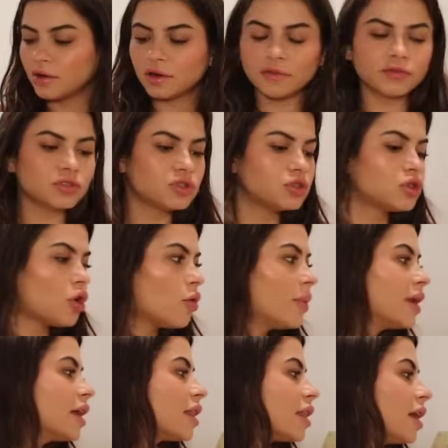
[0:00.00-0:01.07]
rid of so
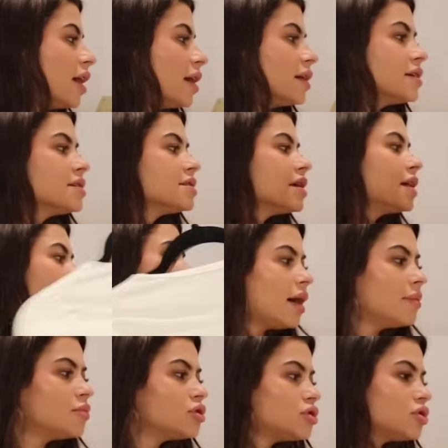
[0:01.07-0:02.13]
many things. Like,
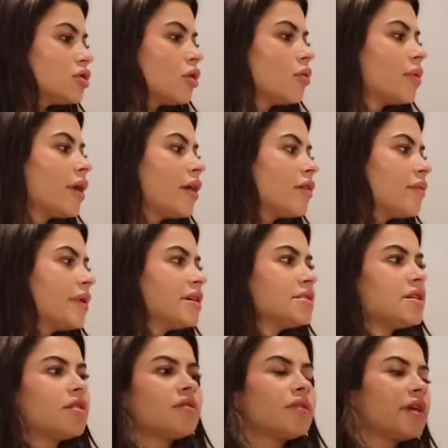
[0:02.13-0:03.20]
I'm so proud of
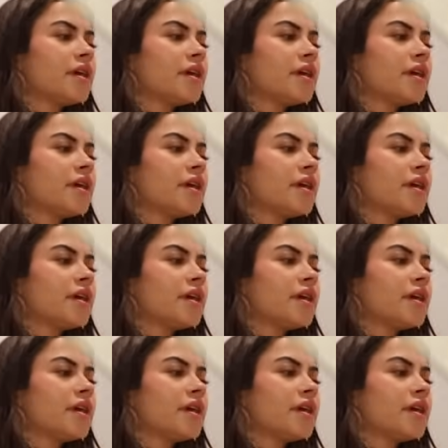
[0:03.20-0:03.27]
myself